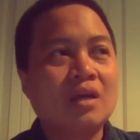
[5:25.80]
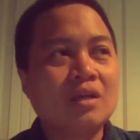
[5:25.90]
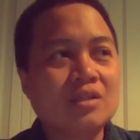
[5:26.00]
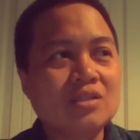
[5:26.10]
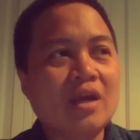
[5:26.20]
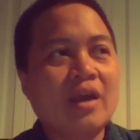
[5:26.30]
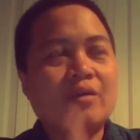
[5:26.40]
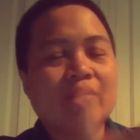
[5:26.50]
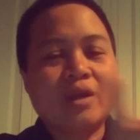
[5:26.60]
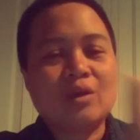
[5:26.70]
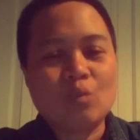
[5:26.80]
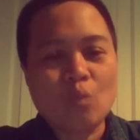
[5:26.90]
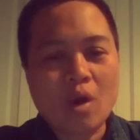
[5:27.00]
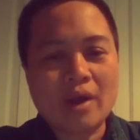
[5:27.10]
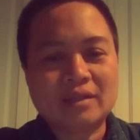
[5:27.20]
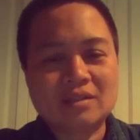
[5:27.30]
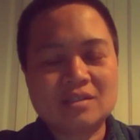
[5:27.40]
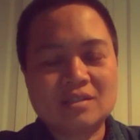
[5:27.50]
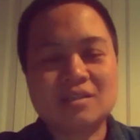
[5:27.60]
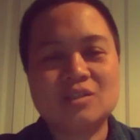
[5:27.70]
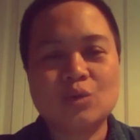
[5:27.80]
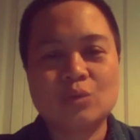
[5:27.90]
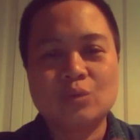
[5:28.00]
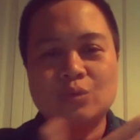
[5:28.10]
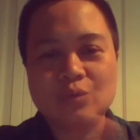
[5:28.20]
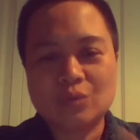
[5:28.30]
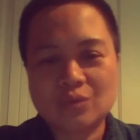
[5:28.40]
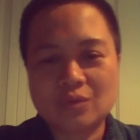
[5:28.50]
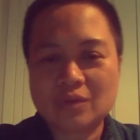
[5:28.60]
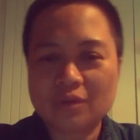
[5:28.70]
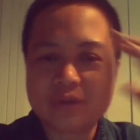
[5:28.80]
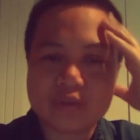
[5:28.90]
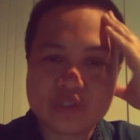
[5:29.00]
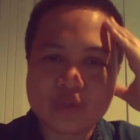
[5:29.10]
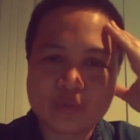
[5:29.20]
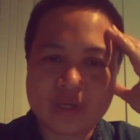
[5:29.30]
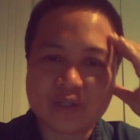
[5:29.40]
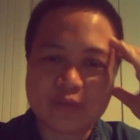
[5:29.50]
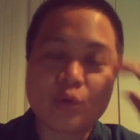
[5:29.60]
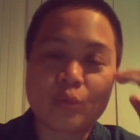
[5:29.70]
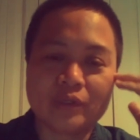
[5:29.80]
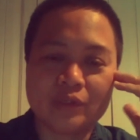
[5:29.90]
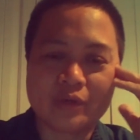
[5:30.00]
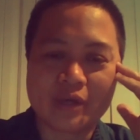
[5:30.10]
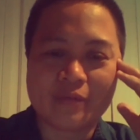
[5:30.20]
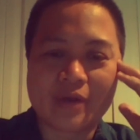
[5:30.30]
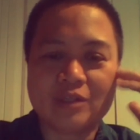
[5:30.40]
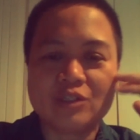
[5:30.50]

desiring what. So so it is forward looking, right?